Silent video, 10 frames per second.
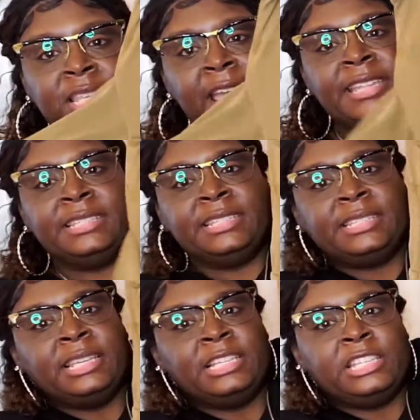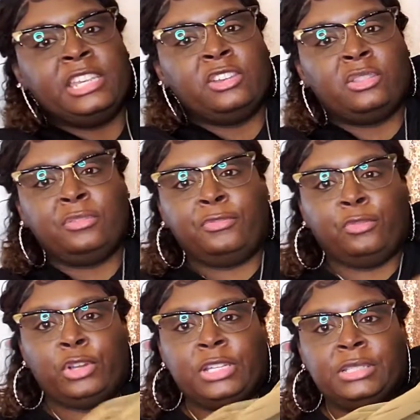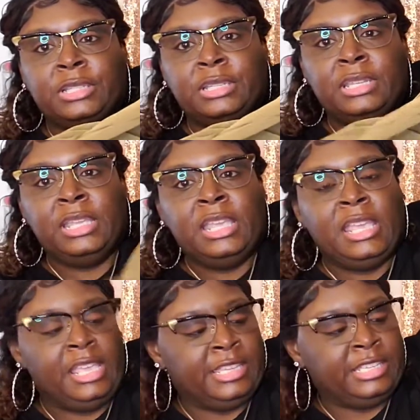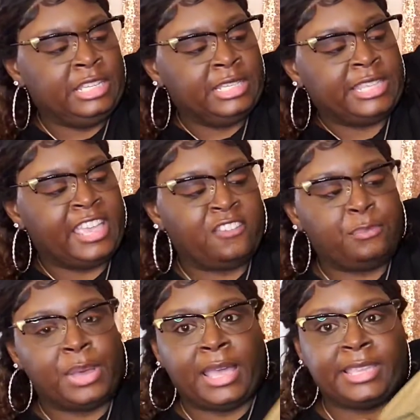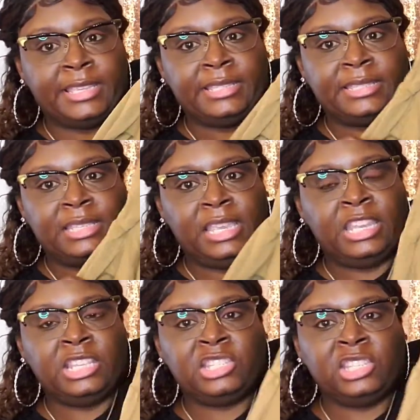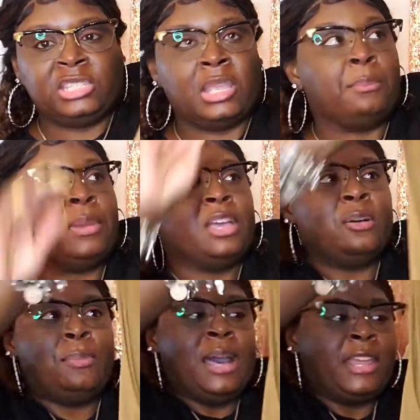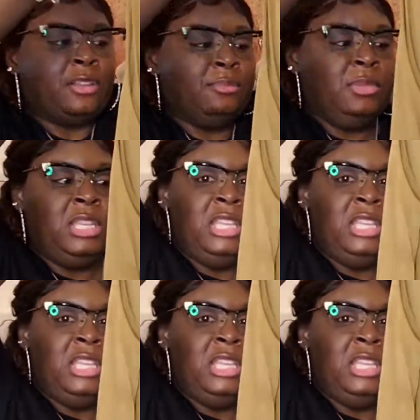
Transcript: a tight detailing here in the front. It does have pockets. And it's just a bell-bottom